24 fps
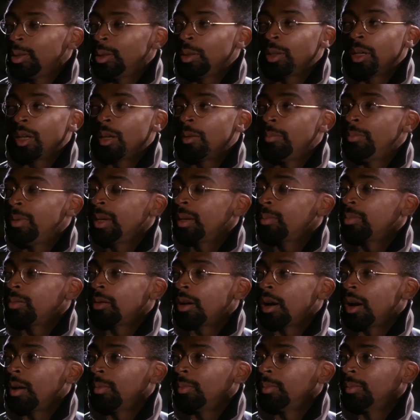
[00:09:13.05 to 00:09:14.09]
We got a big
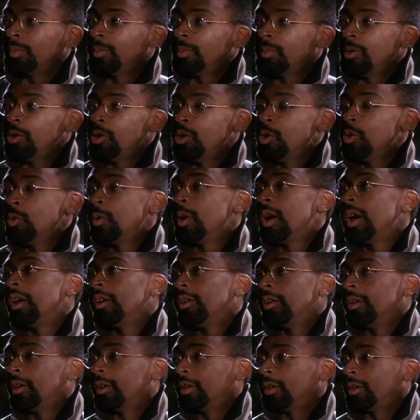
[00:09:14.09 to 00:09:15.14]
problem, you and
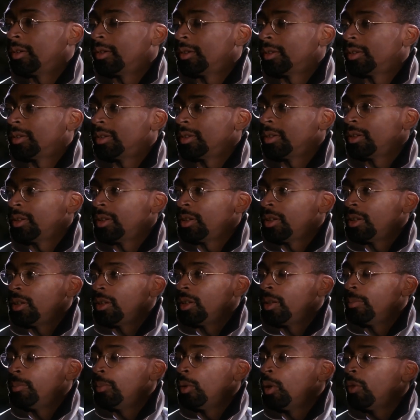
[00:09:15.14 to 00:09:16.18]
her.
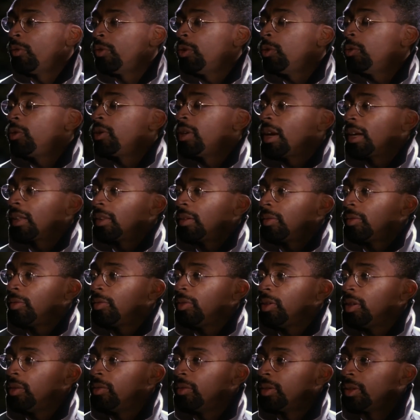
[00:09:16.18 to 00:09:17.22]
The both of you's got the
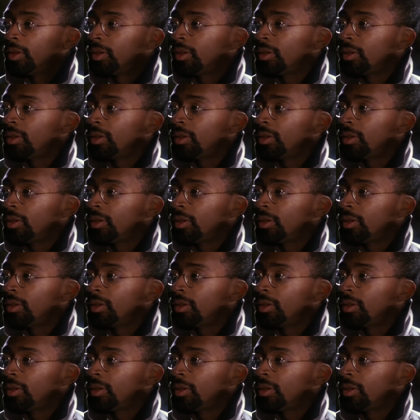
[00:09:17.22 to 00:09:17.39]
fever.